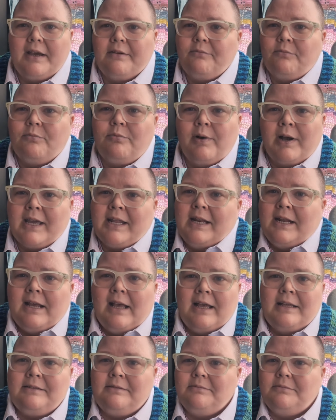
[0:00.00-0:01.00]
What can
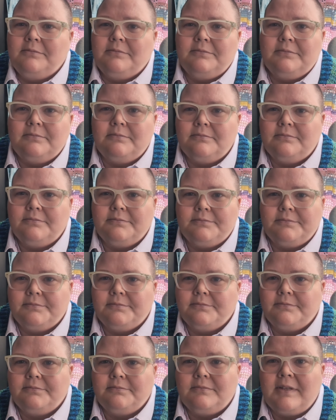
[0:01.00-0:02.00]
I
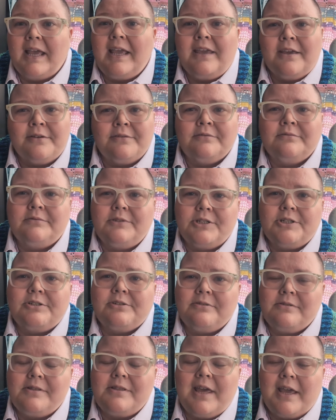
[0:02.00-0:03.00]
thank you,
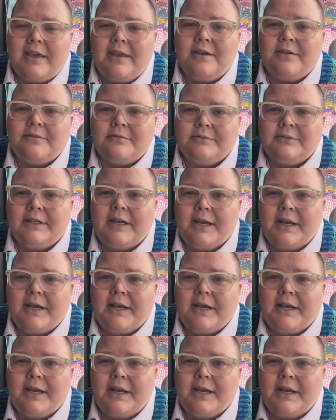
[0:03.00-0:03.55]
just thank you.